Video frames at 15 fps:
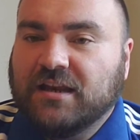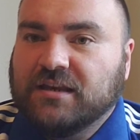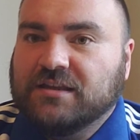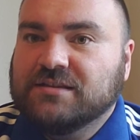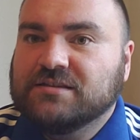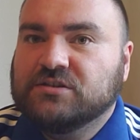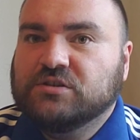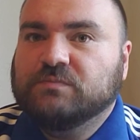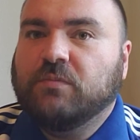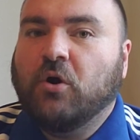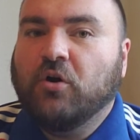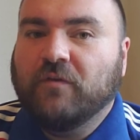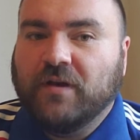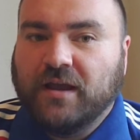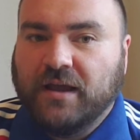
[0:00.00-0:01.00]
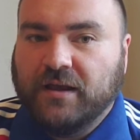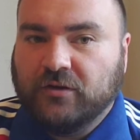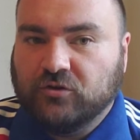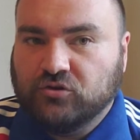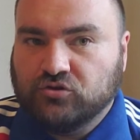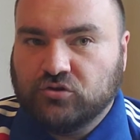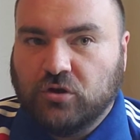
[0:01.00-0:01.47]
can spiral out of
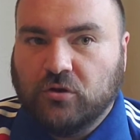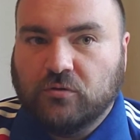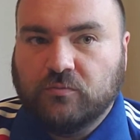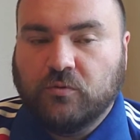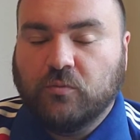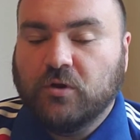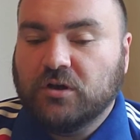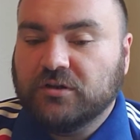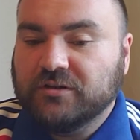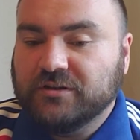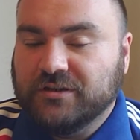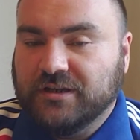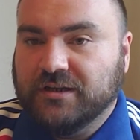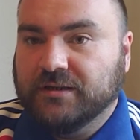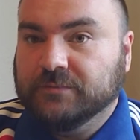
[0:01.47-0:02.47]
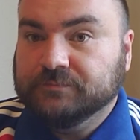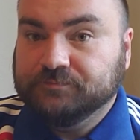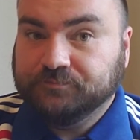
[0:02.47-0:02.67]
control. But what I did,